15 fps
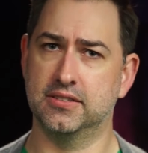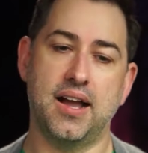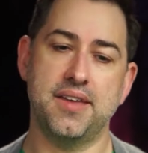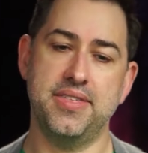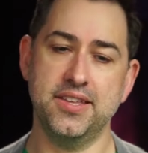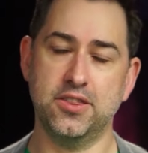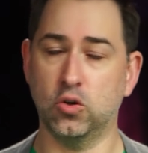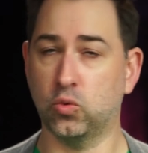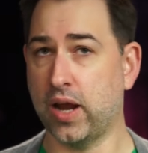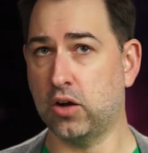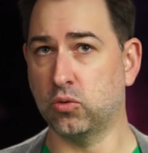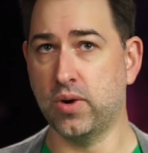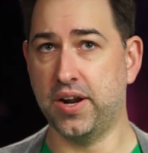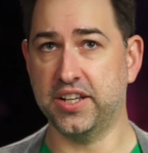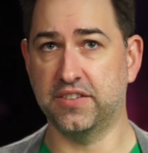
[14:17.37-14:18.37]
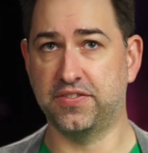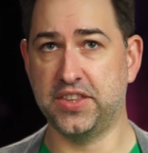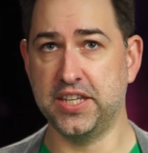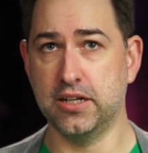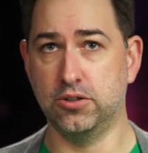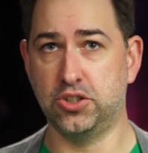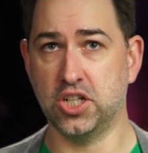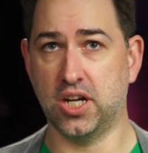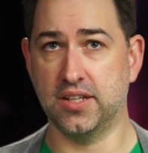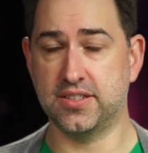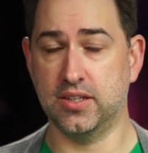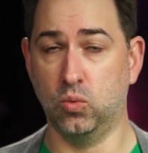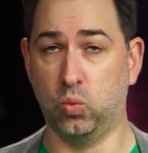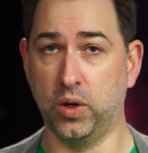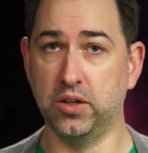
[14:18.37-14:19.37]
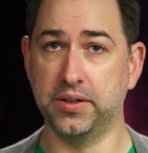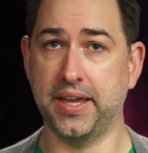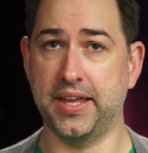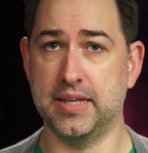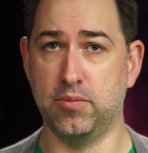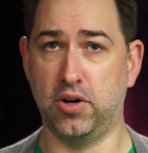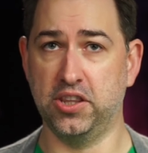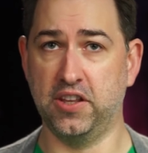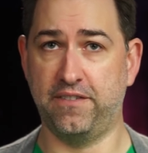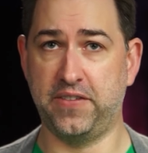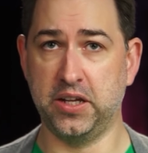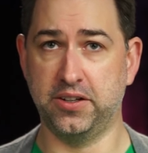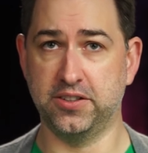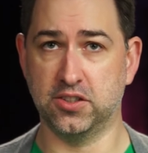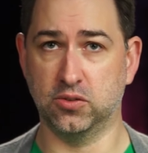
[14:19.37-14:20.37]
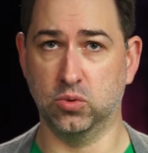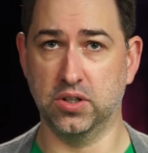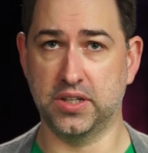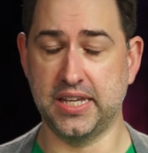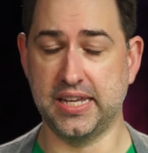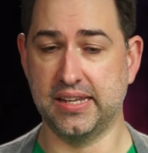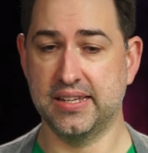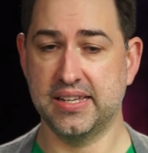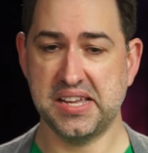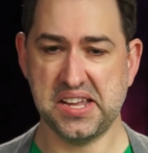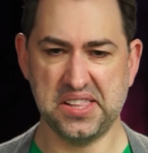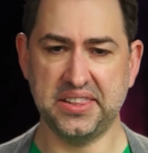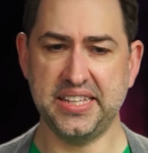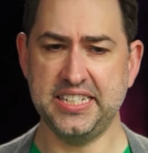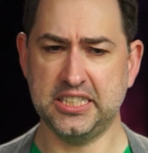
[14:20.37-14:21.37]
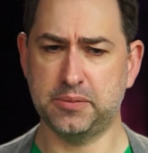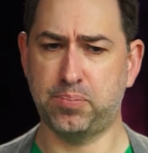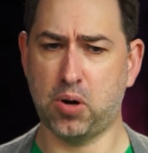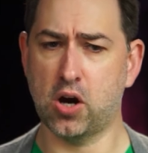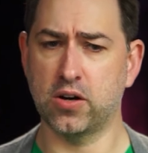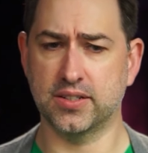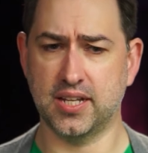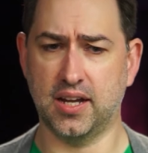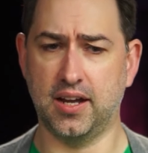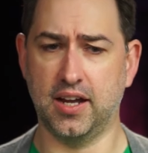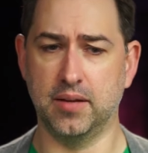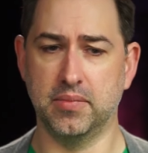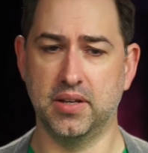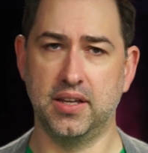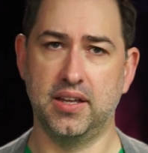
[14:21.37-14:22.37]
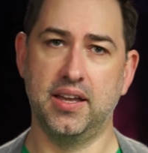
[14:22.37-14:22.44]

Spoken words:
I think the route running of Theo Johnson will get him on the field as a rookie, at least part-time.